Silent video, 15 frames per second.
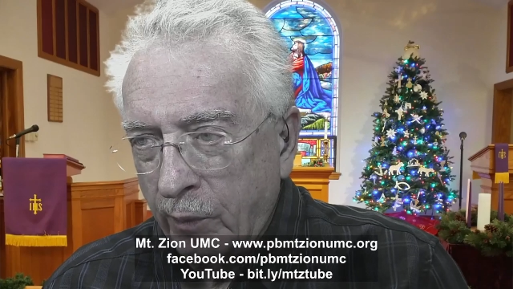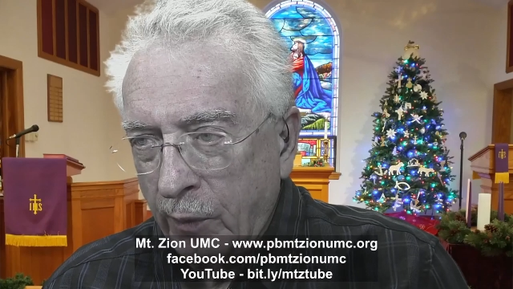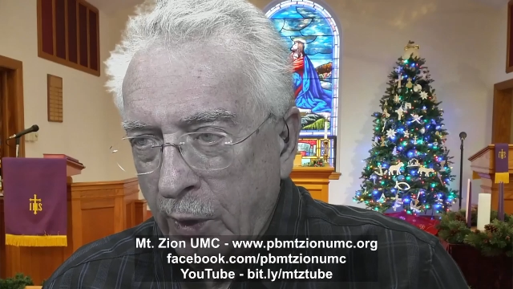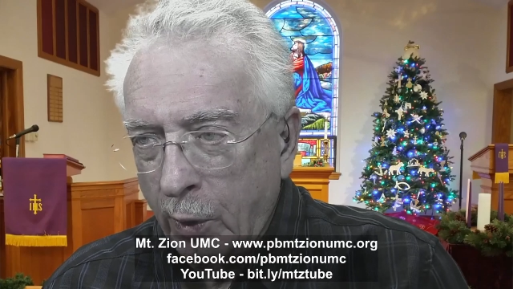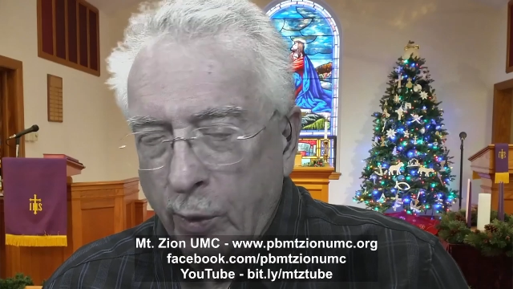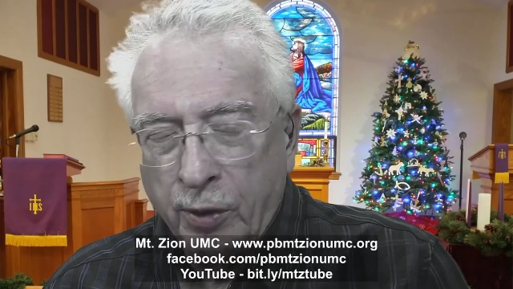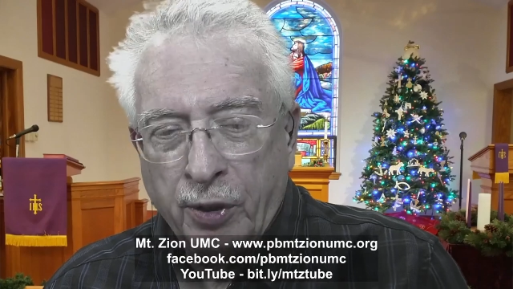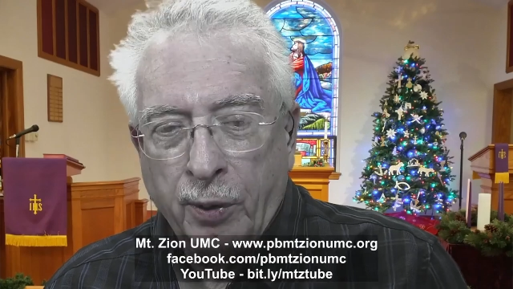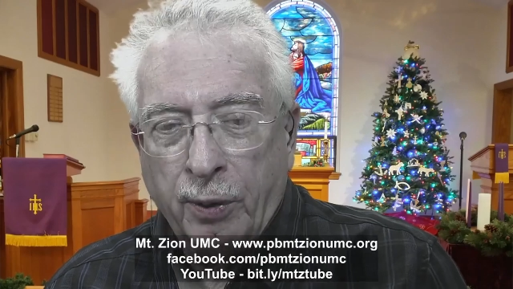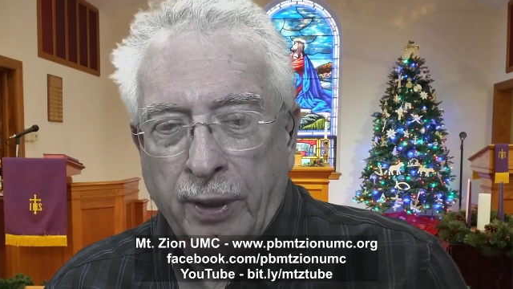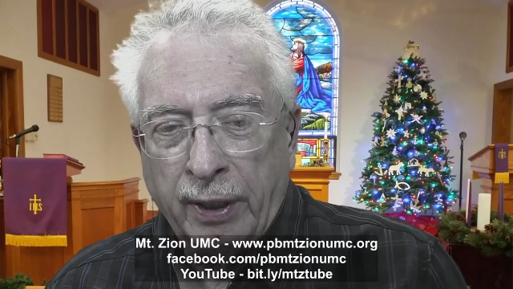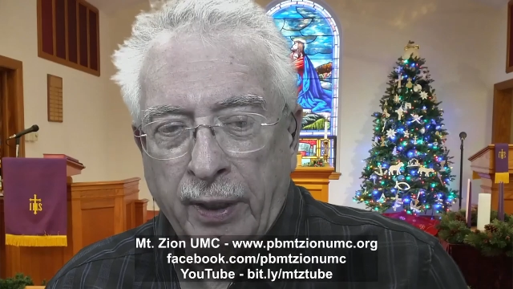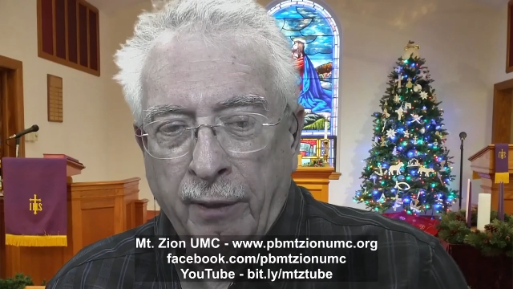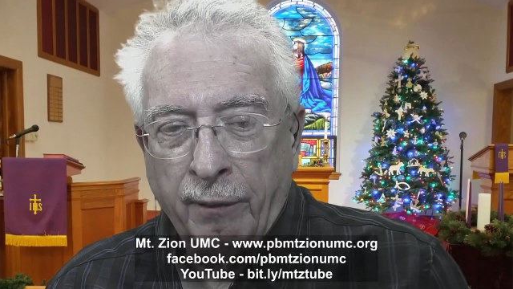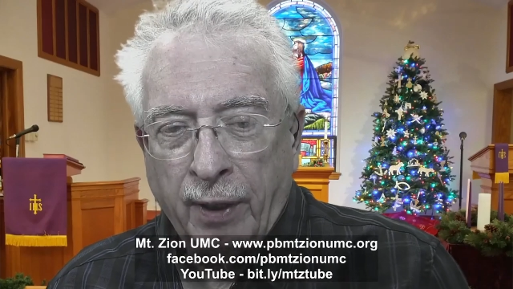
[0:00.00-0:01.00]
You're
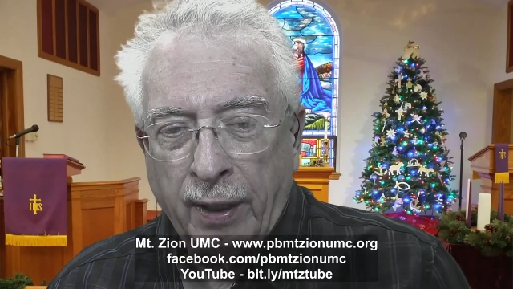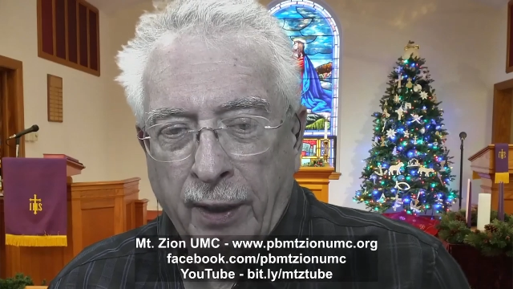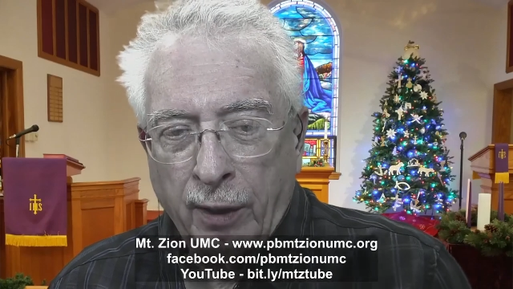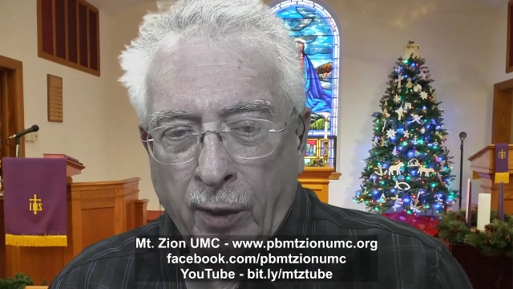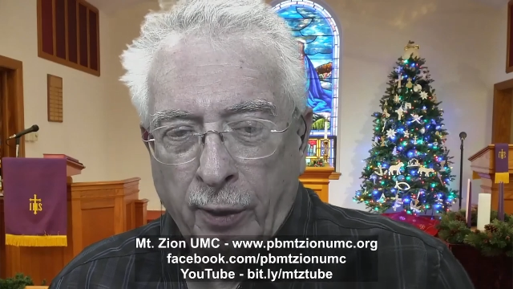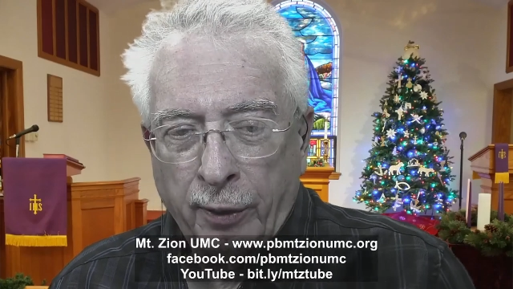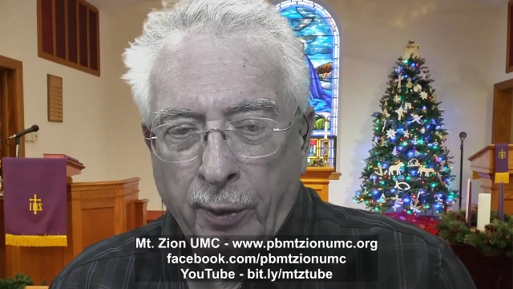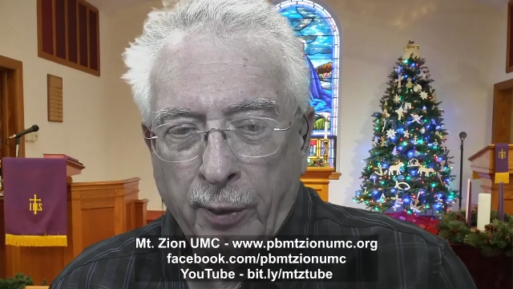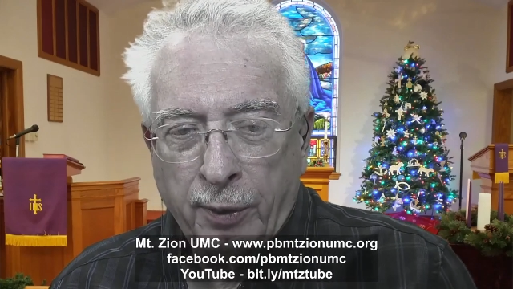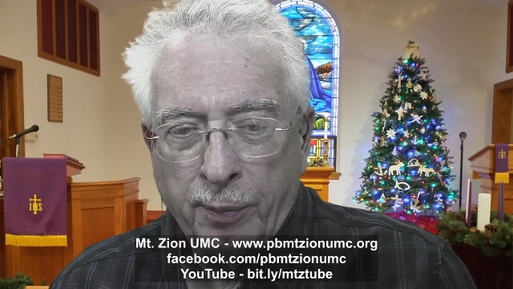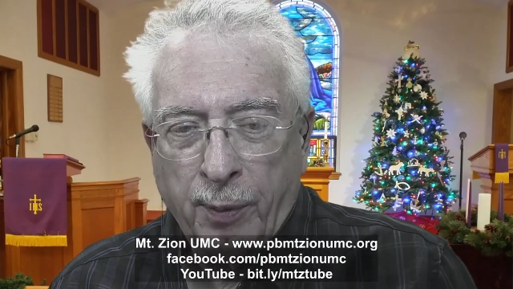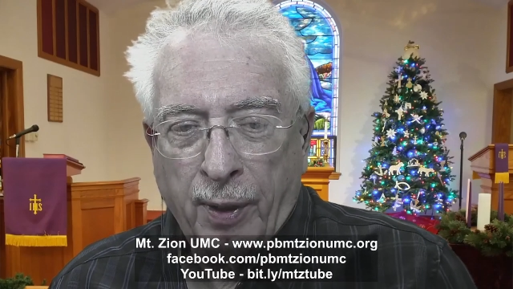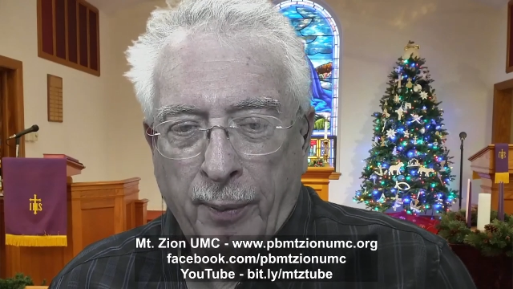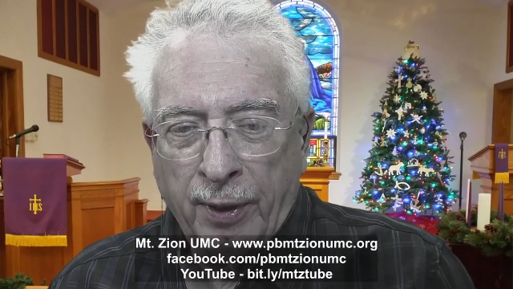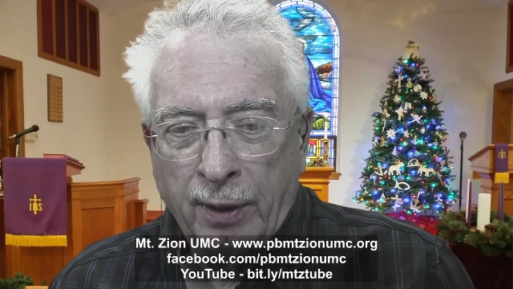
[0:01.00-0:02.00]
certainly invited, although it's
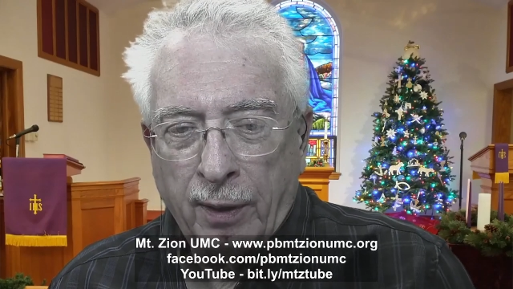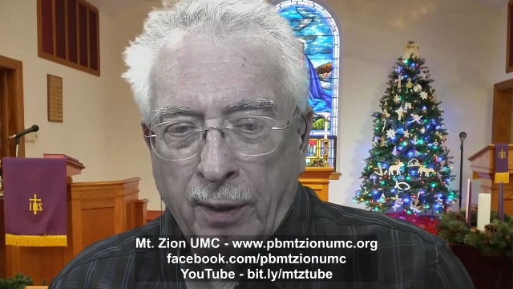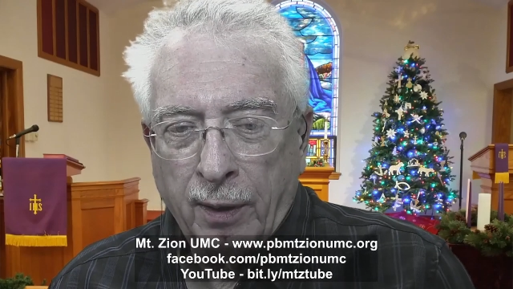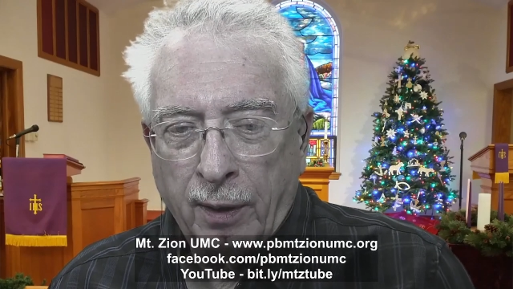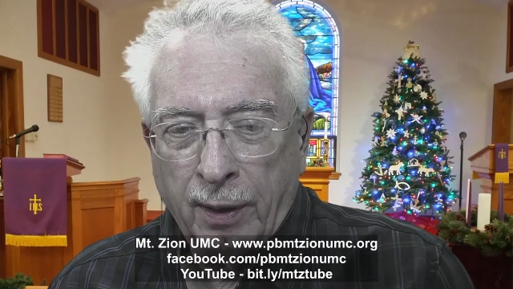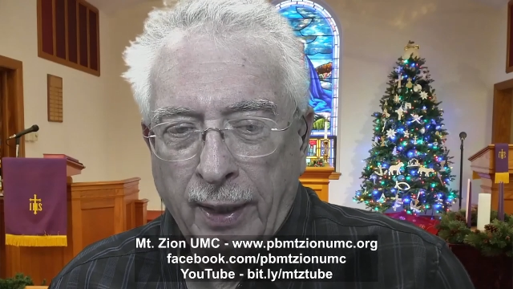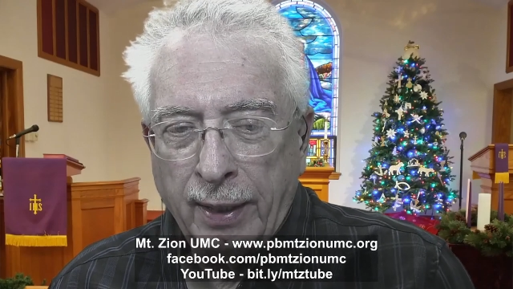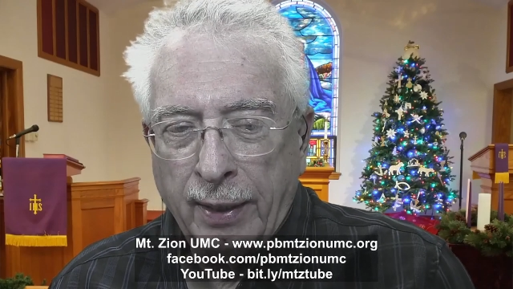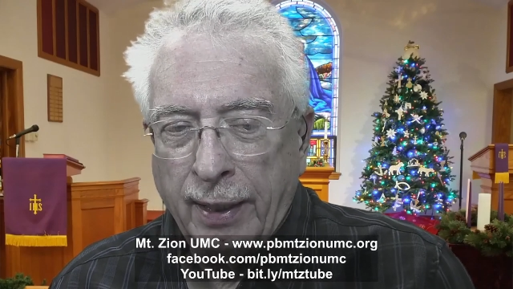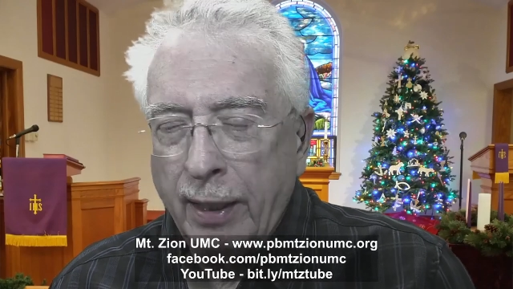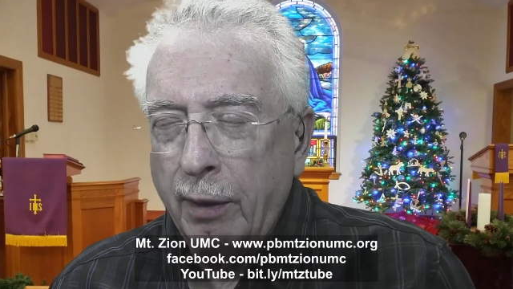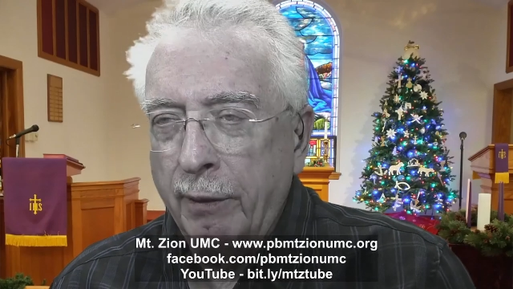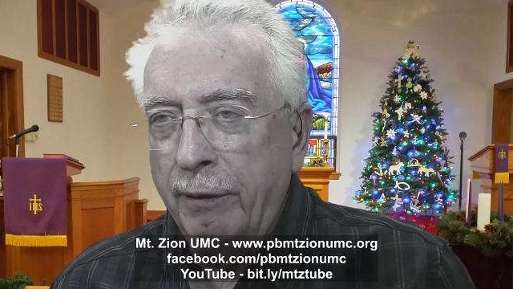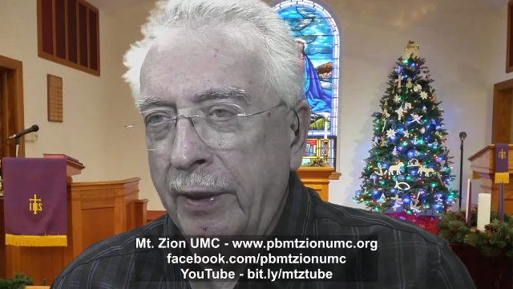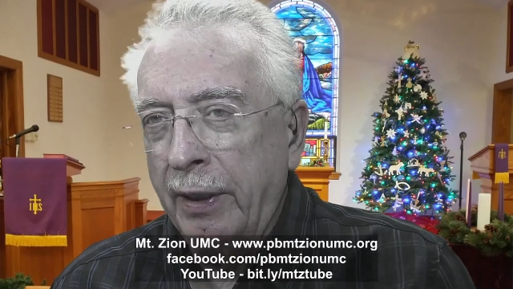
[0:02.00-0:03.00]
probably a little late
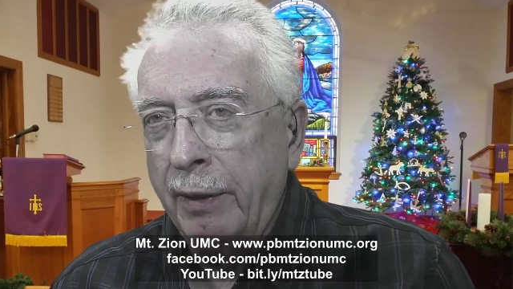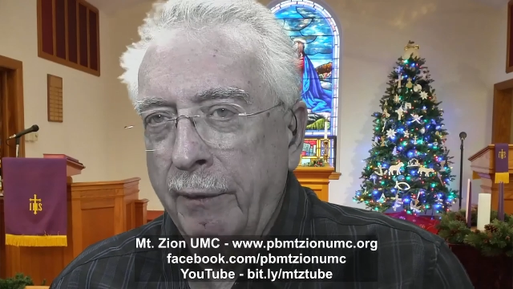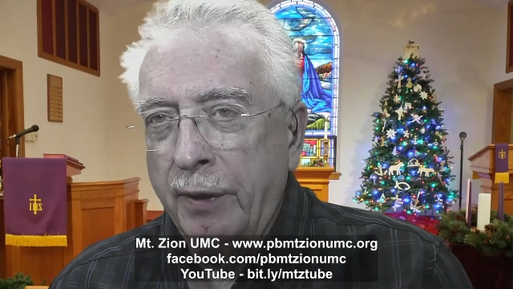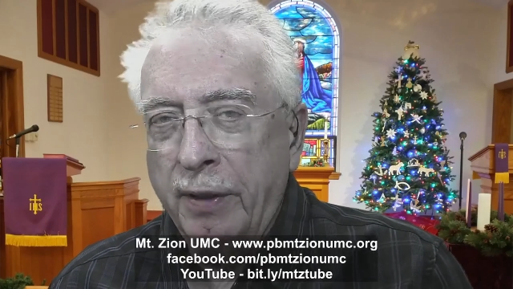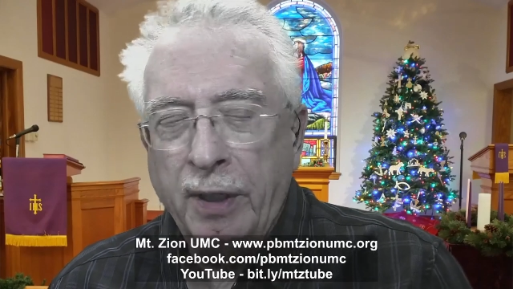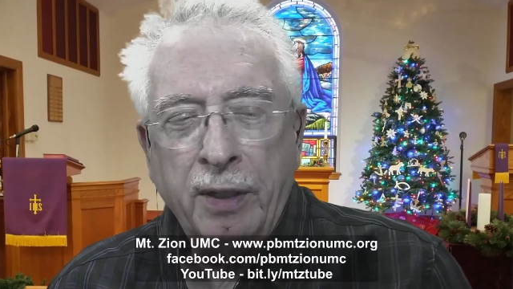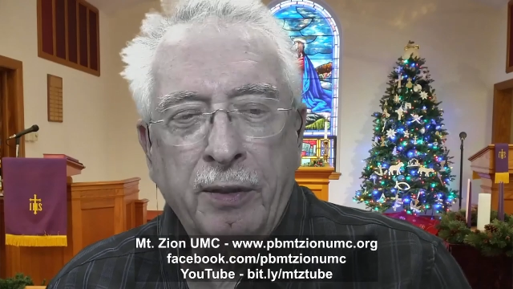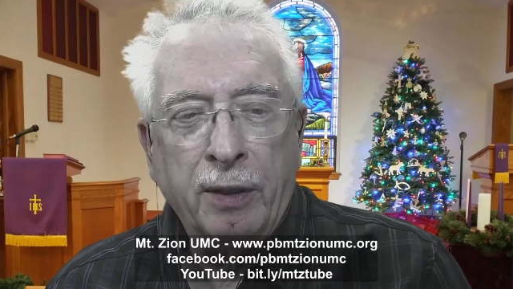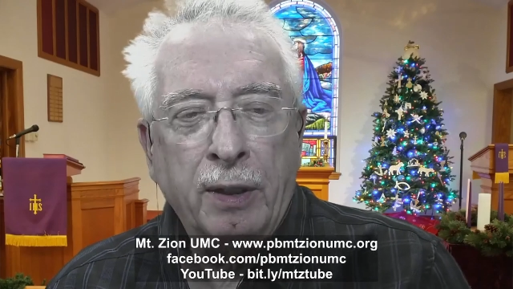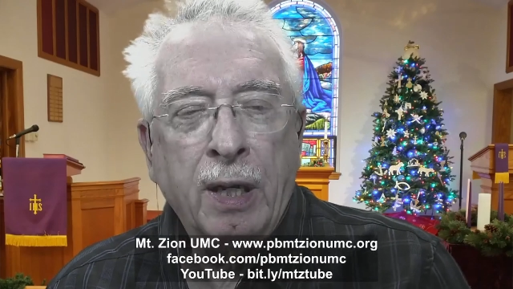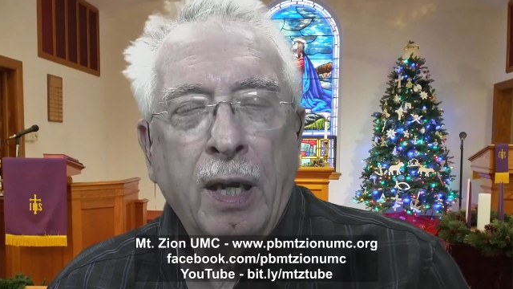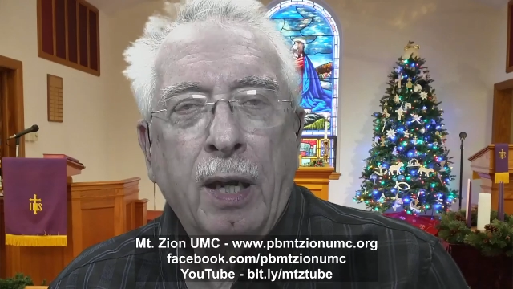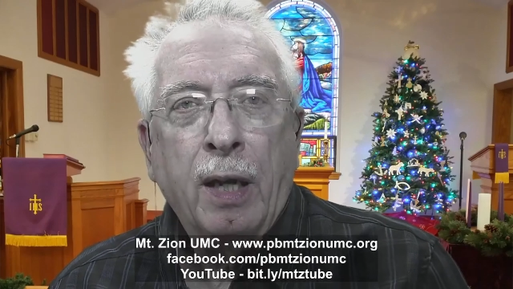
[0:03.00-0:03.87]
now for the invitation.